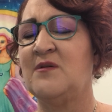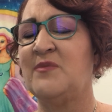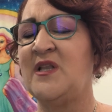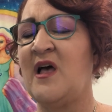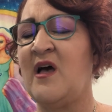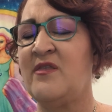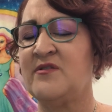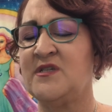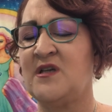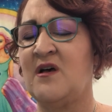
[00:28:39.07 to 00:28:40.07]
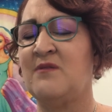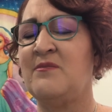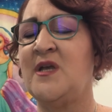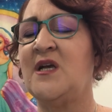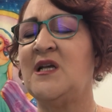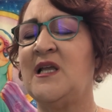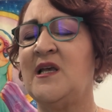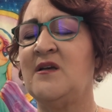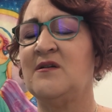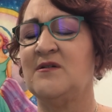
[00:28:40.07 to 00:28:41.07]
but others are
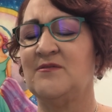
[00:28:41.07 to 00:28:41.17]
merely